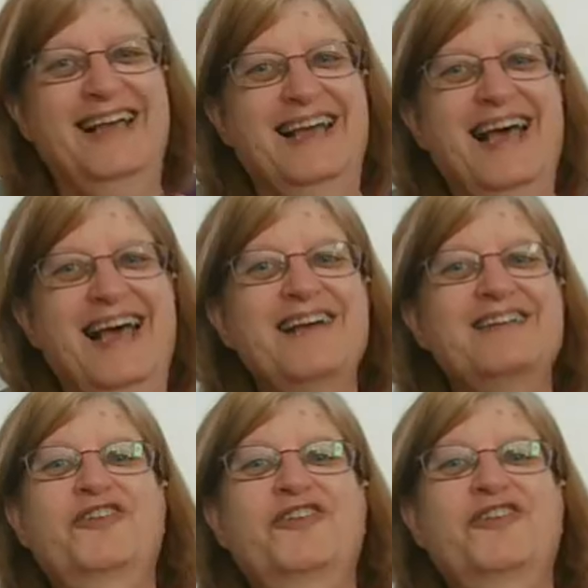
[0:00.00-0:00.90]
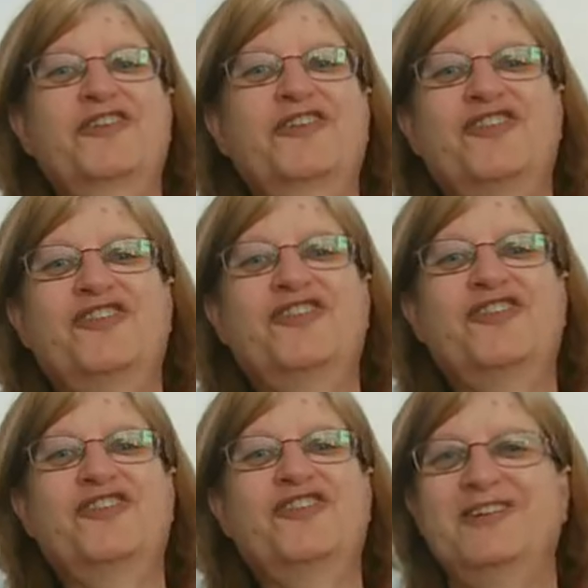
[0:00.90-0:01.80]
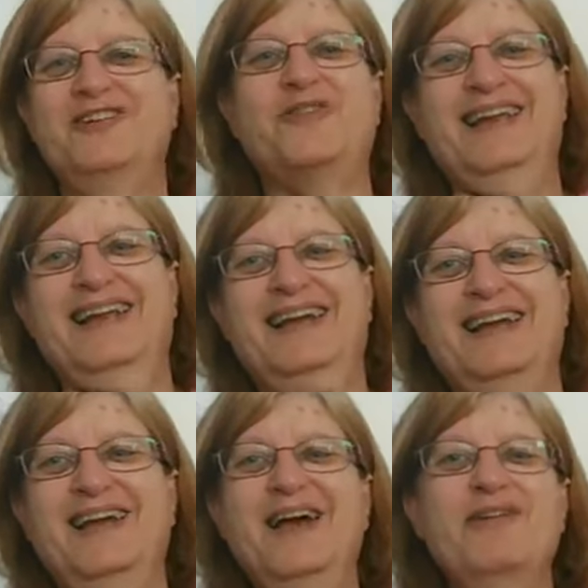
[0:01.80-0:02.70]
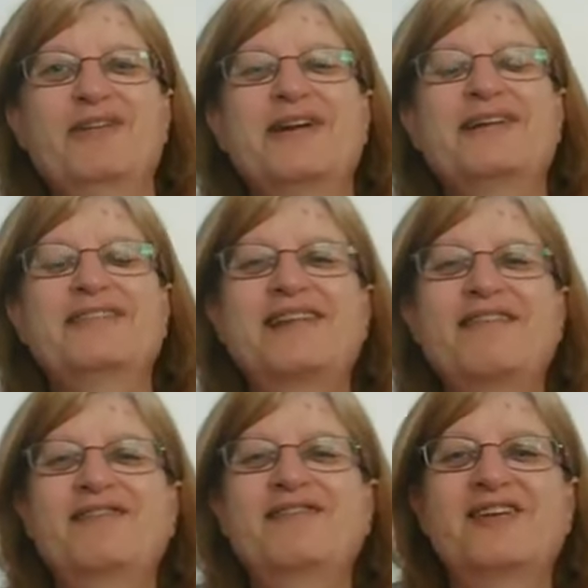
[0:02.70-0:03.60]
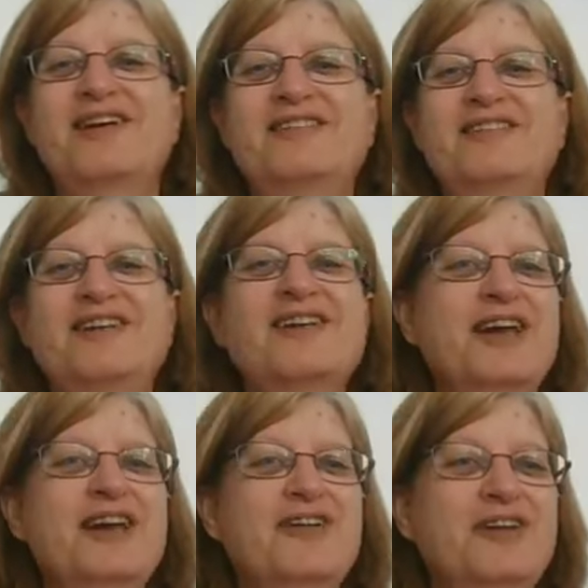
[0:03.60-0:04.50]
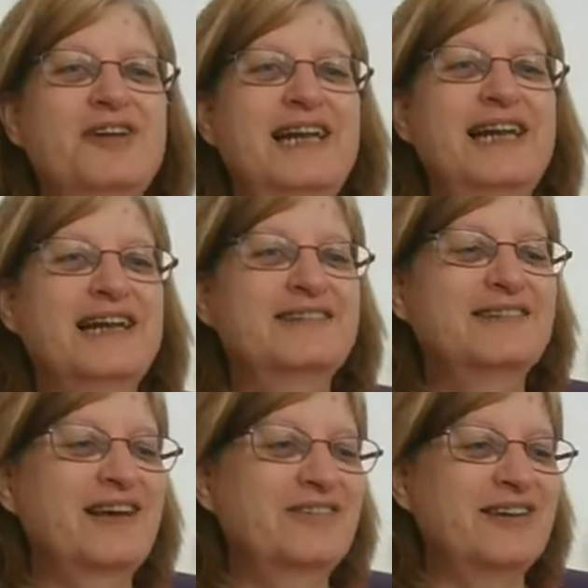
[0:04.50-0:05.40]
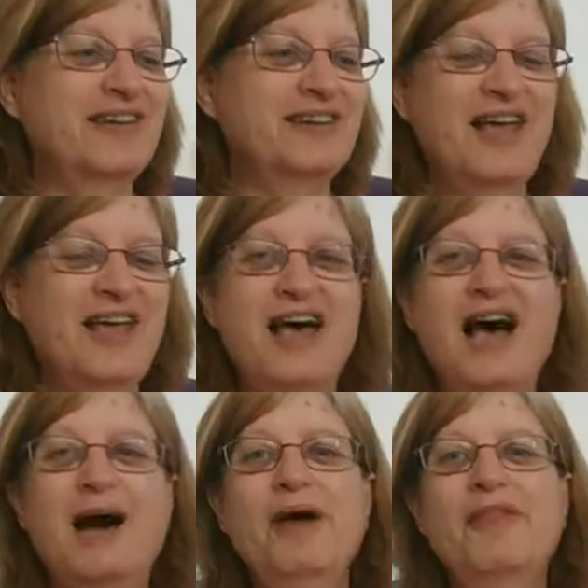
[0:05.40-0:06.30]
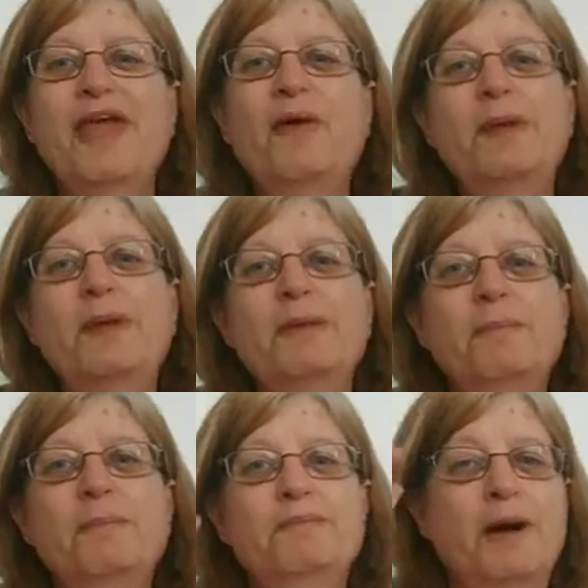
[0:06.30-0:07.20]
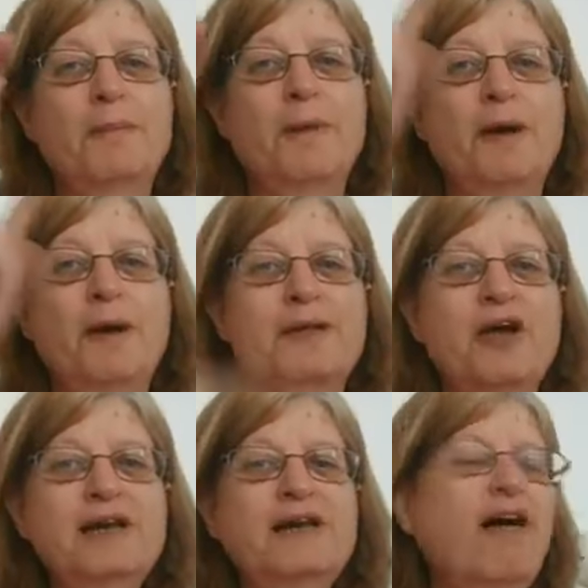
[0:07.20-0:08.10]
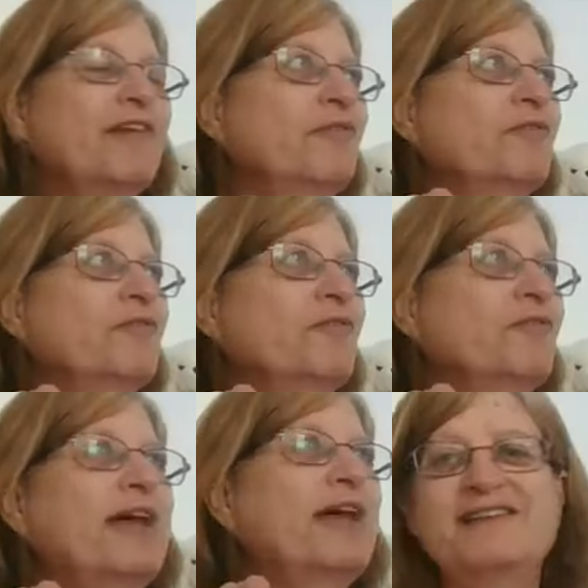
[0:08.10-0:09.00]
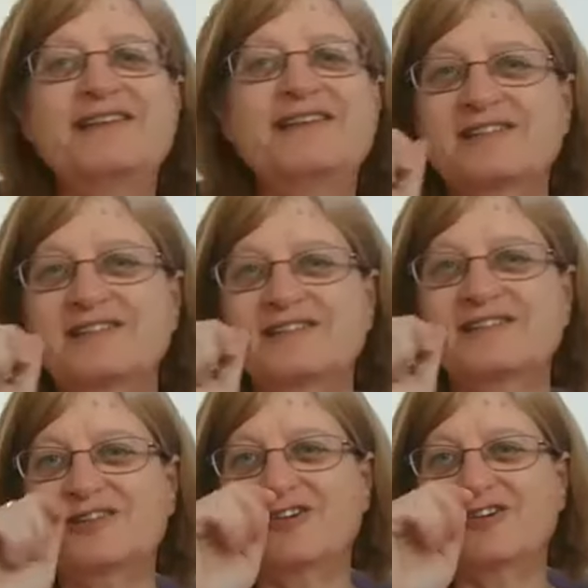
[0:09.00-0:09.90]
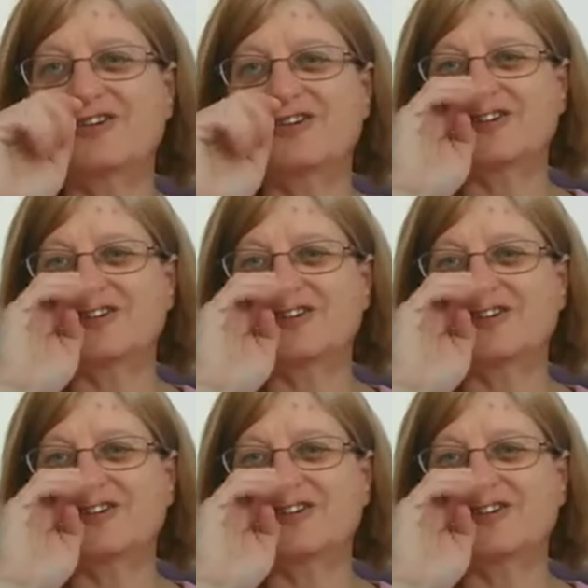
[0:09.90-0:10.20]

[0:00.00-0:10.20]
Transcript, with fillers: So feel free to join me between 7.30 and 9 on Healing and Services. Um, that will be, um, I'll be going live on Reiki Teddy at 6 o'clock tonight.